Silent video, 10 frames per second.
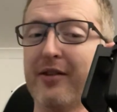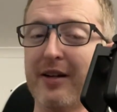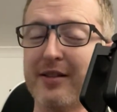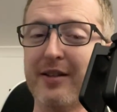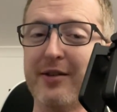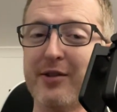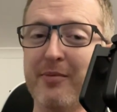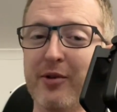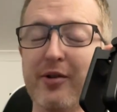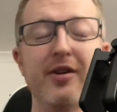get to learn
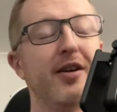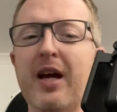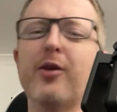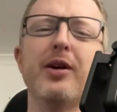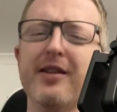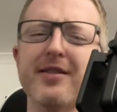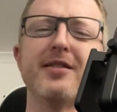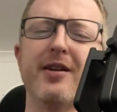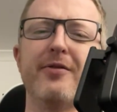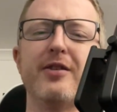something new. Either way, this
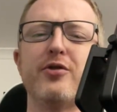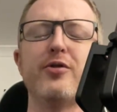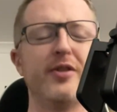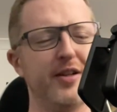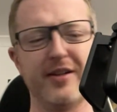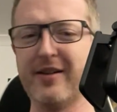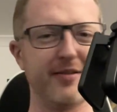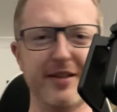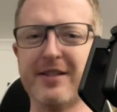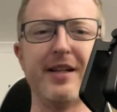is enough intro.
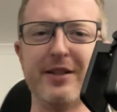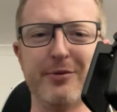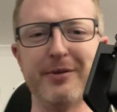Let's get into